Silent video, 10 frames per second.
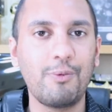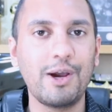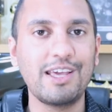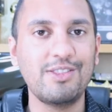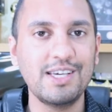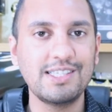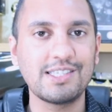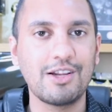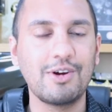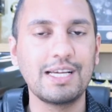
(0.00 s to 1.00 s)
way in this
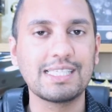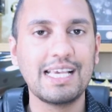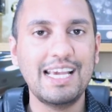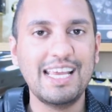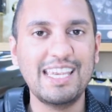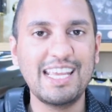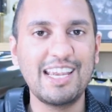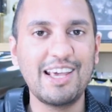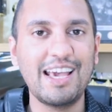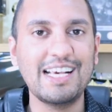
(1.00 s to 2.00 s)
series,
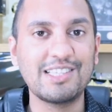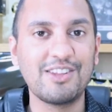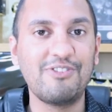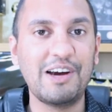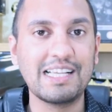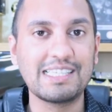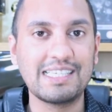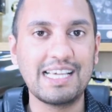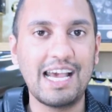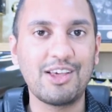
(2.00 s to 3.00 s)
Nina is the
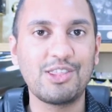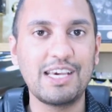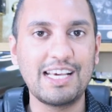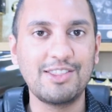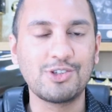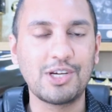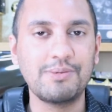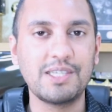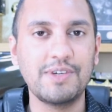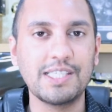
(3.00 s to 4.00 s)
first death in the
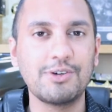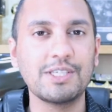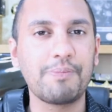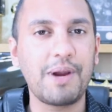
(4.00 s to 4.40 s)
Scream TV series.